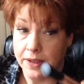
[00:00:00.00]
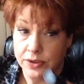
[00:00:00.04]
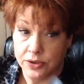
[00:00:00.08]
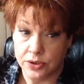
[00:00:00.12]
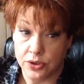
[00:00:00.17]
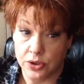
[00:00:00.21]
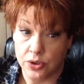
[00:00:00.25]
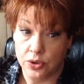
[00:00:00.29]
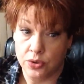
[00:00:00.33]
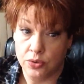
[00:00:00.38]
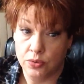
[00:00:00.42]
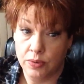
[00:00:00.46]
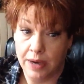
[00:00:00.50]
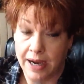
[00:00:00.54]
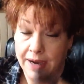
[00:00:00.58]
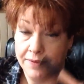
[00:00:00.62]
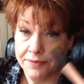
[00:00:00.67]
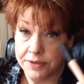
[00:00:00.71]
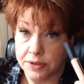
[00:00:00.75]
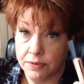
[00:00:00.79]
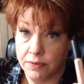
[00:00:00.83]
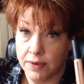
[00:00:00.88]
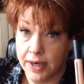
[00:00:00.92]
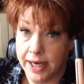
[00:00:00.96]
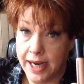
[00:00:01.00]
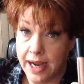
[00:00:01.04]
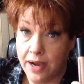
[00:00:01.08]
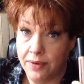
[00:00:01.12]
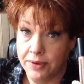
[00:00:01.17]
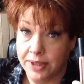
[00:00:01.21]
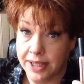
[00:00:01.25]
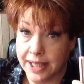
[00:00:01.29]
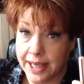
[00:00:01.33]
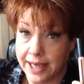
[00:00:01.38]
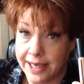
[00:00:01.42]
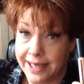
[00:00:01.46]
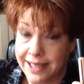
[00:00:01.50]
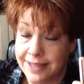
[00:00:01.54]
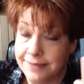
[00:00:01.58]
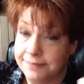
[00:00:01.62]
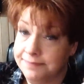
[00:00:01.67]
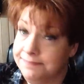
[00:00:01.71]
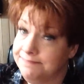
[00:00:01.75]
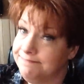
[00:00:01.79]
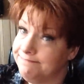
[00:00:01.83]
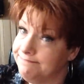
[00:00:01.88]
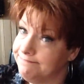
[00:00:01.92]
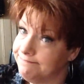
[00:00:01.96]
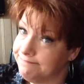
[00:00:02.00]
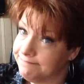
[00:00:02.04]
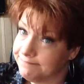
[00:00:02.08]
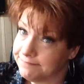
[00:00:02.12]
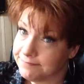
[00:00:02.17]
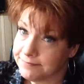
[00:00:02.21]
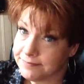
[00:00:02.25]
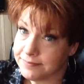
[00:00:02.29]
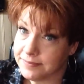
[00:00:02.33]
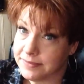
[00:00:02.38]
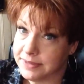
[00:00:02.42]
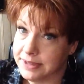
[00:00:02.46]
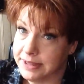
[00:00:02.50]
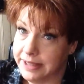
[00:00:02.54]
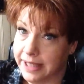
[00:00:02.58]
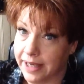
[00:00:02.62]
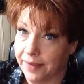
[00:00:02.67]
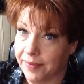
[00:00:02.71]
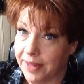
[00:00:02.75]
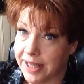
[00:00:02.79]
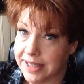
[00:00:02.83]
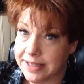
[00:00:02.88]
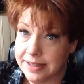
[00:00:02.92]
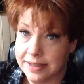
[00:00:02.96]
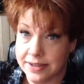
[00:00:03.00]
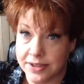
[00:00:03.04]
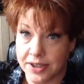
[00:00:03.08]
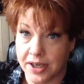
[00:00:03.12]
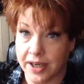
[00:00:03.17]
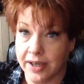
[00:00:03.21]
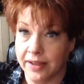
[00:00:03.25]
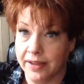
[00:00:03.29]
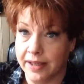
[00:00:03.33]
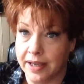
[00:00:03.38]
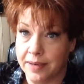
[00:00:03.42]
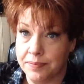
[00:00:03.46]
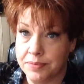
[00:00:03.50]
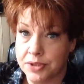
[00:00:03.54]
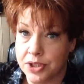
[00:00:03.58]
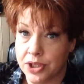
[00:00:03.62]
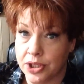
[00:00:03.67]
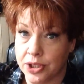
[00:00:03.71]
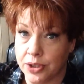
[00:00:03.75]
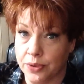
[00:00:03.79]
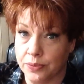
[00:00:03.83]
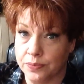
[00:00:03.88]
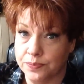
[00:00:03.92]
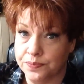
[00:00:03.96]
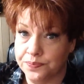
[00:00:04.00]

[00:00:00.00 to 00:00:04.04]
Do you have to run out and get it? Now that's entirely up to you.